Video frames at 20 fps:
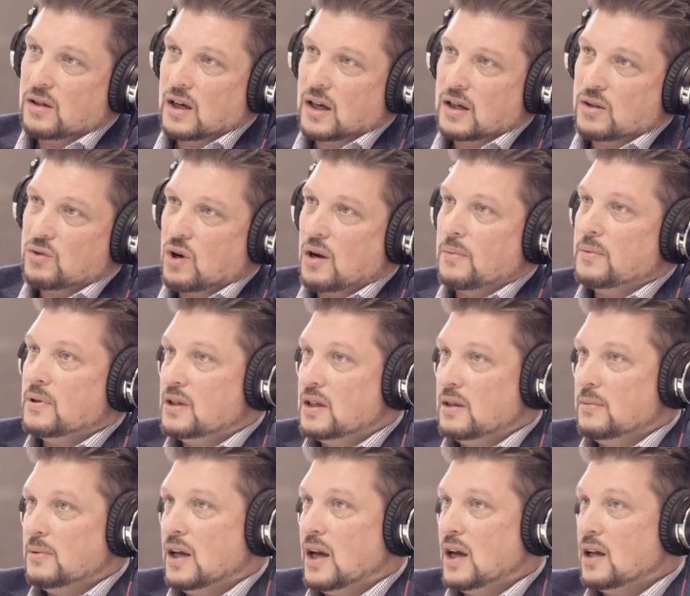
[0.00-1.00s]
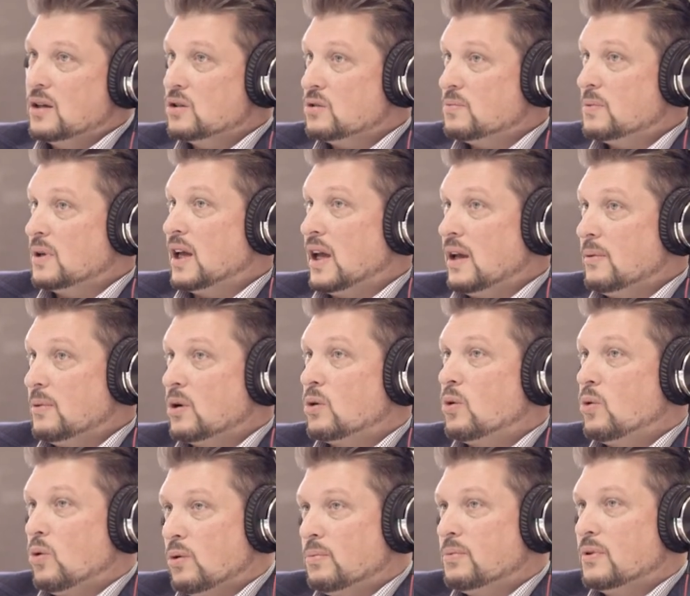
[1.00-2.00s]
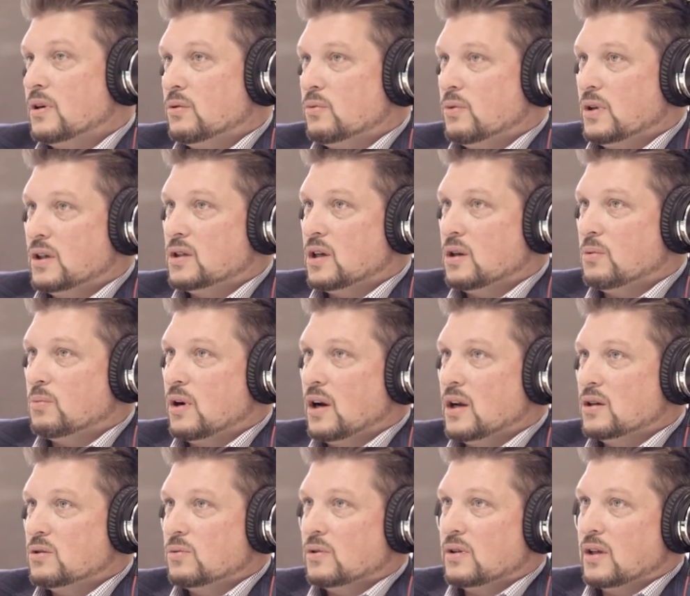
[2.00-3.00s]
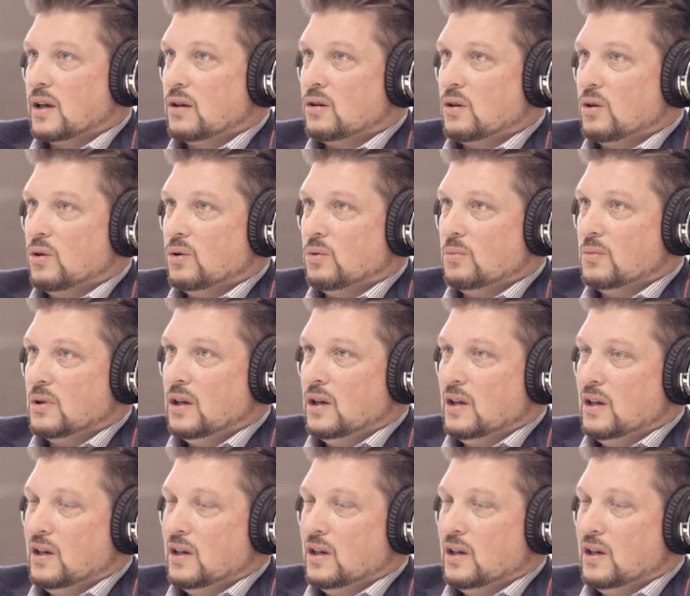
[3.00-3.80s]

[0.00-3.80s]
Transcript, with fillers: I dropped the DBA and just became a corporate retail branch with Land Home.